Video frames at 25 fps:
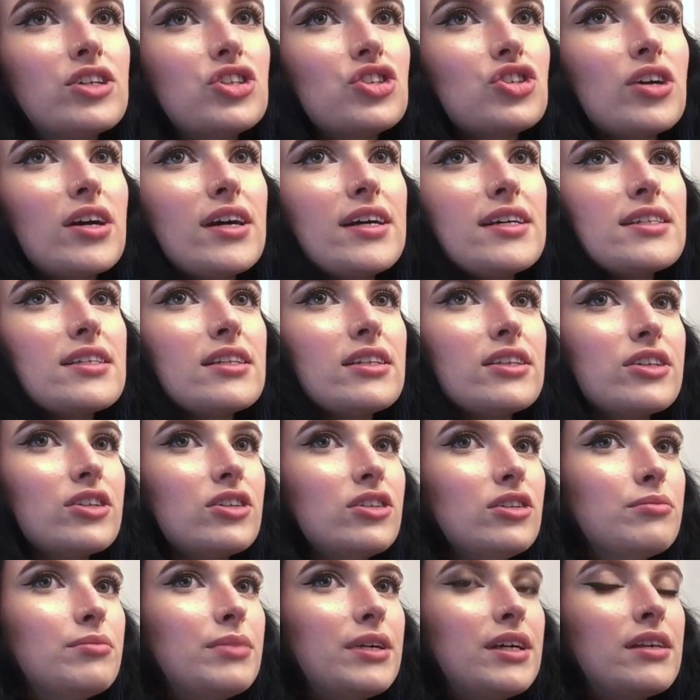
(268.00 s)
dries a
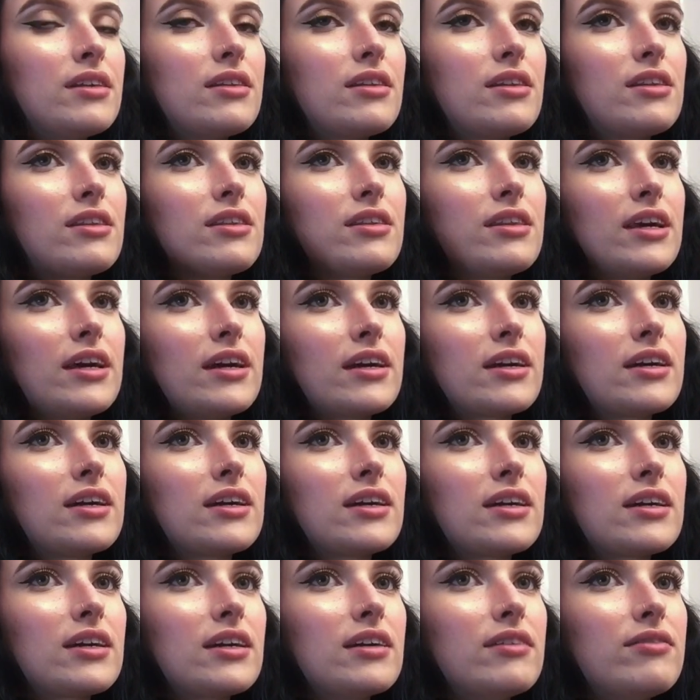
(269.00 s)
little bit thick
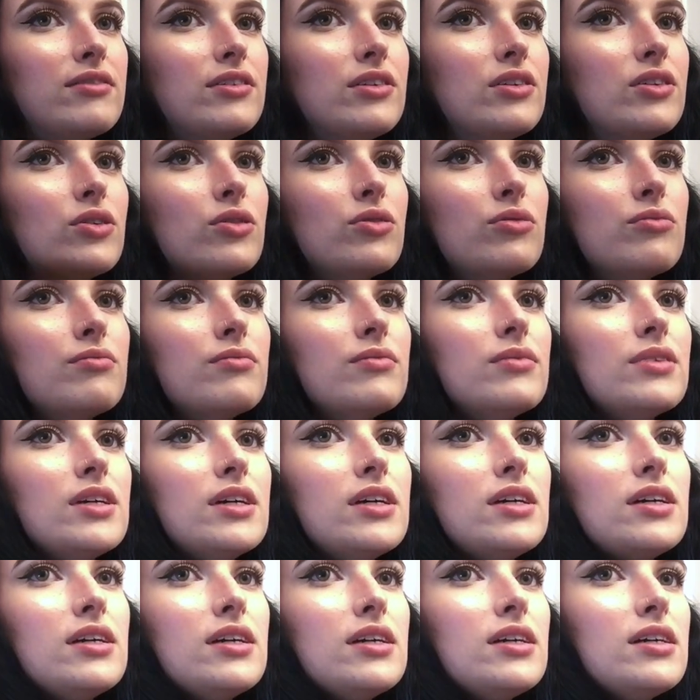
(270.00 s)
if you don't
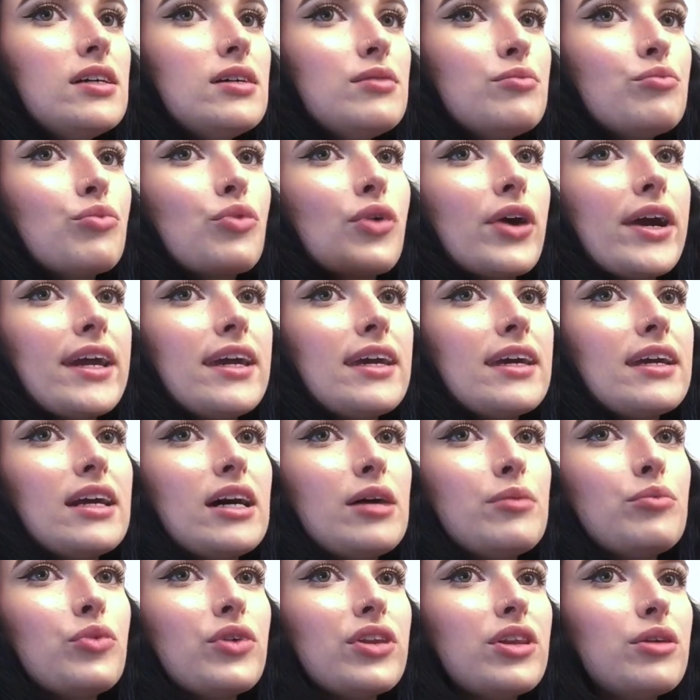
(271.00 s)
break it
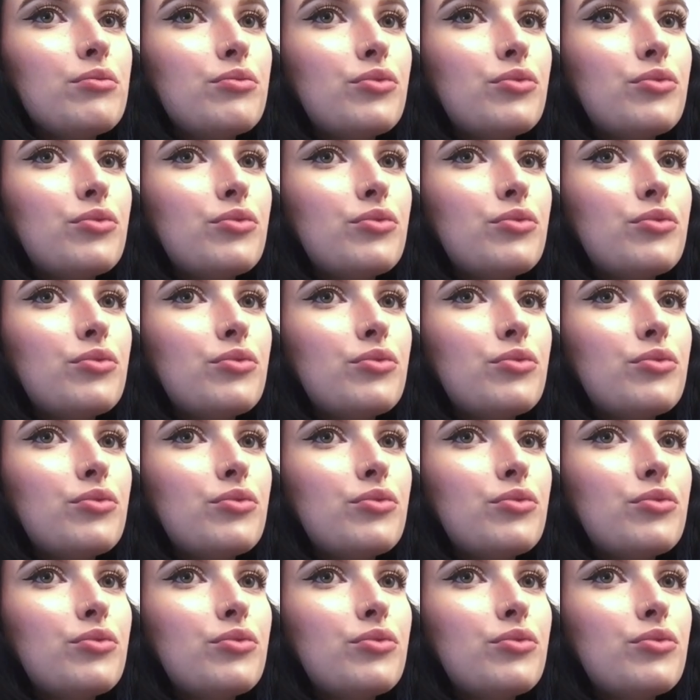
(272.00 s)
up with a